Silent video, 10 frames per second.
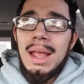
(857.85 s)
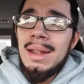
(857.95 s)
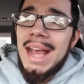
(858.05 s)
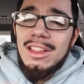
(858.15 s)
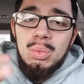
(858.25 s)

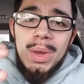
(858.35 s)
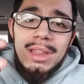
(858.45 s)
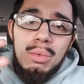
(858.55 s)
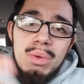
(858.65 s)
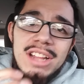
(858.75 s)
And that's
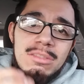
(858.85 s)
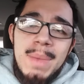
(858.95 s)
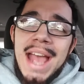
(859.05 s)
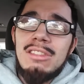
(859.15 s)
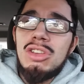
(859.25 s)
when the rich
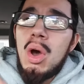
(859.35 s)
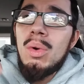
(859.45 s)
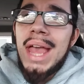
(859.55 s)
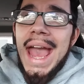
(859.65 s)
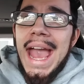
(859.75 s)
man
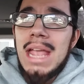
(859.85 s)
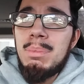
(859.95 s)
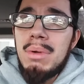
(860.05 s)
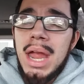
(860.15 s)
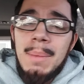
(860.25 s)
told
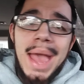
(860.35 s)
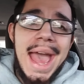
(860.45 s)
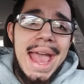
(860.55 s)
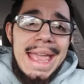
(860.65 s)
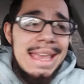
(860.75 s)
Abraham,
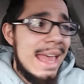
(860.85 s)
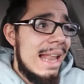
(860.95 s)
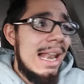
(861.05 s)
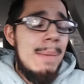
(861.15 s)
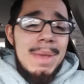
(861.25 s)
hey,
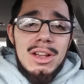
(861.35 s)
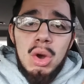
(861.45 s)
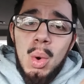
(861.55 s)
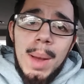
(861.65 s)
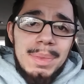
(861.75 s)
let me
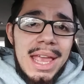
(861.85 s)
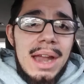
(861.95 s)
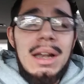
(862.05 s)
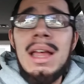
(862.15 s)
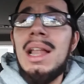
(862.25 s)
go up
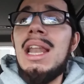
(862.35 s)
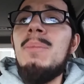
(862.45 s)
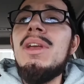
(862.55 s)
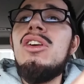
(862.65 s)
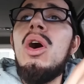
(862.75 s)
there.
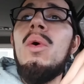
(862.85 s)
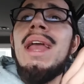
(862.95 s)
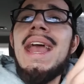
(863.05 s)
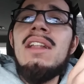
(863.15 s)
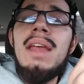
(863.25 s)
Let me go
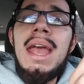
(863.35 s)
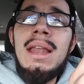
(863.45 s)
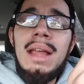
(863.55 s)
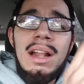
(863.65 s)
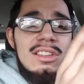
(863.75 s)
and,
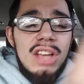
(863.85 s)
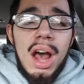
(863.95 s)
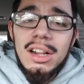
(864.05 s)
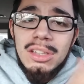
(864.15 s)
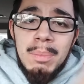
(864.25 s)
and, and
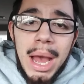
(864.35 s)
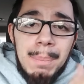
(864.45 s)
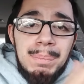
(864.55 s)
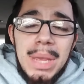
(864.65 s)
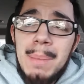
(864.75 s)
talk to my
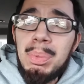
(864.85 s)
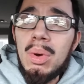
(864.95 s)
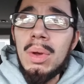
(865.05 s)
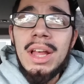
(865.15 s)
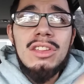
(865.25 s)

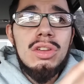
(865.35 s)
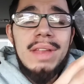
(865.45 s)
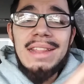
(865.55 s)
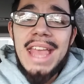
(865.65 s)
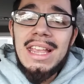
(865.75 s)
people so
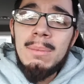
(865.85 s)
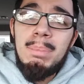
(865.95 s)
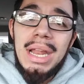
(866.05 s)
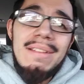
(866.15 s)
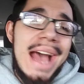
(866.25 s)
that they can
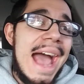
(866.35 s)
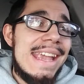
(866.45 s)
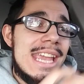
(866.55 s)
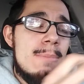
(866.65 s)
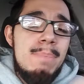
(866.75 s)
believe that I
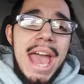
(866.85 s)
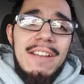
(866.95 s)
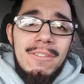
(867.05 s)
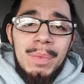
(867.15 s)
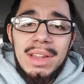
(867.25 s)
came
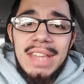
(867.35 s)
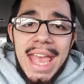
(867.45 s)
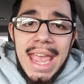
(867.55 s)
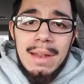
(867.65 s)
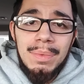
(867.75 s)
back from the
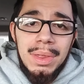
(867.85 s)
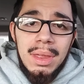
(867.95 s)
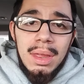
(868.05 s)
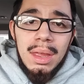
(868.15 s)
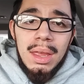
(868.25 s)
dead.
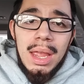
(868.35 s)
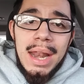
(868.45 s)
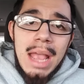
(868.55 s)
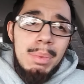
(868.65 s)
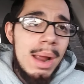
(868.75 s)

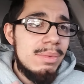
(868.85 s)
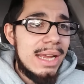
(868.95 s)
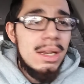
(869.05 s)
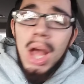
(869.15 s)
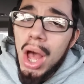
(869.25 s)
And Abraham's
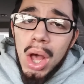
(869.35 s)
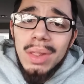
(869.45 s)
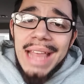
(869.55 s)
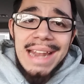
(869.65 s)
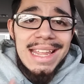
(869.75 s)
like, no,
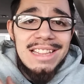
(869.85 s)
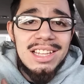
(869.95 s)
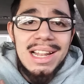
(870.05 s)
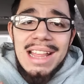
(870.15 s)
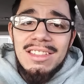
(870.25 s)
they need
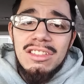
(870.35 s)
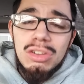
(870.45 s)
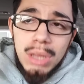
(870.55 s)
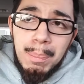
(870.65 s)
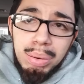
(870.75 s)
to listen
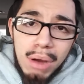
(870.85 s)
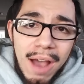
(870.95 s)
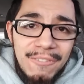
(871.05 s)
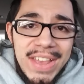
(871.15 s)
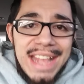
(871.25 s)
to the
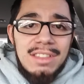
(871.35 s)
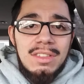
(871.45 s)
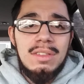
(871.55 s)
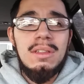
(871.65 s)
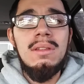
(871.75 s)

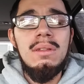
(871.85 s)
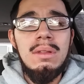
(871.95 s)
prophets.